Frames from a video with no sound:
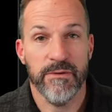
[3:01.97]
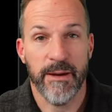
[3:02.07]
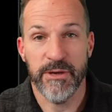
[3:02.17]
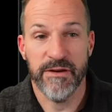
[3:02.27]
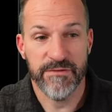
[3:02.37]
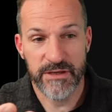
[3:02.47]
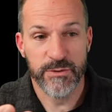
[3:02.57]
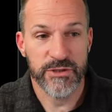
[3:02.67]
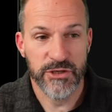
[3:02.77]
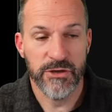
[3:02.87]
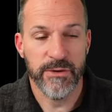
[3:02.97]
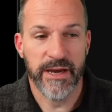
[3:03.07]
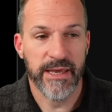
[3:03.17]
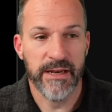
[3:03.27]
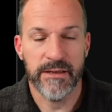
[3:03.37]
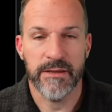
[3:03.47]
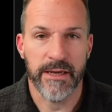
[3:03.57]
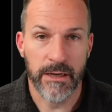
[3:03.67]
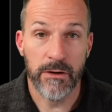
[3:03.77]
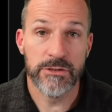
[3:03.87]
I mean, if this was you, I get it
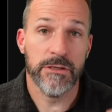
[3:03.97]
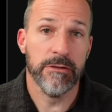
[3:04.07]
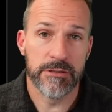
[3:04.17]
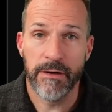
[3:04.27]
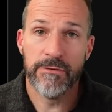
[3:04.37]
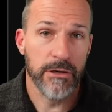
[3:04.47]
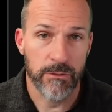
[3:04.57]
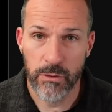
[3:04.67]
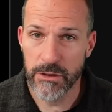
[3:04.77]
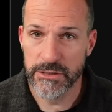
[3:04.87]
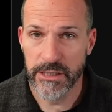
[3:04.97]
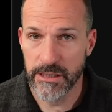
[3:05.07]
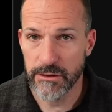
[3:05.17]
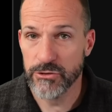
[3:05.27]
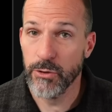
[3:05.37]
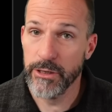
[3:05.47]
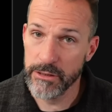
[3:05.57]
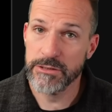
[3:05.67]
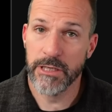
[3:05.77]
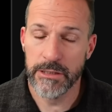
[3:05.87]
like, oh, it's all covered under warranty,
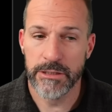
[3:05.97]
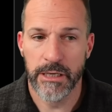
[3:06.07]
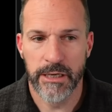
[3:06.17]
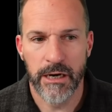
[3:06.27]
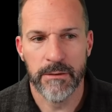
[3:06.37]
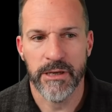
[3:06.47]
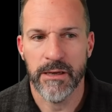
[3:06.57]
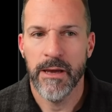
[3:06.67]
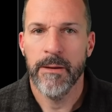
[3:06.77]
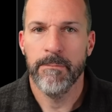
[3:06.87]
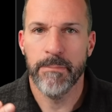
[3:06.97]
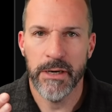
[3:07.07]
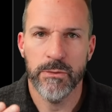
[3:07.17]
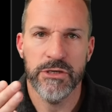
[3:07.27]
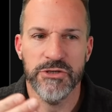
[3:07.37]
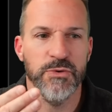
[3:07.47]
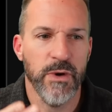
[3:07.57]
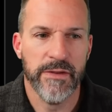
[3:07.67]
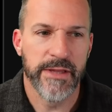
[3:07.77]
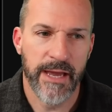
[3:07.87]
Toyota's going to take care of me. But would you
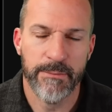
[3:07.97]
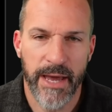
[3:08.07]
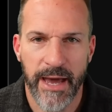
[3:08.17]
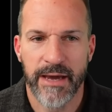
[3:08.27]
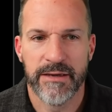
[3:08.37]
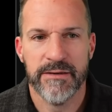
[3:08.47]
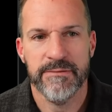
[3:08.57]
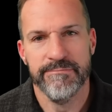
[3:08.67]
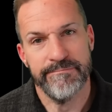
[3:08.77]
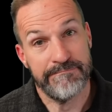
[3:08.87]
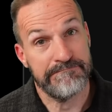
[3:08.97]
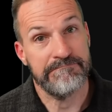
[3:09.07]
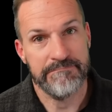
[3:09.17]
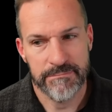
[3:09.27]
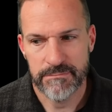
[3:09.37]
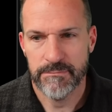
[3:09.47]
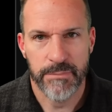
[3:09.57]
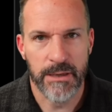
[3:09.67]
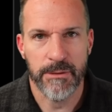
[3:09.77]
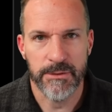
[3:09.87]
want that back?
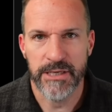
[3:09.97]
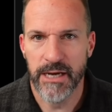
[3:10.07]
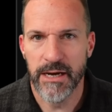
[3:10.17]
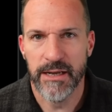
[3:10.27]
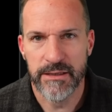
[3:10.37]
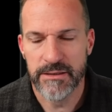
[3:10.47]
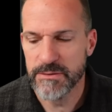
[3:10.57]
Probably not at this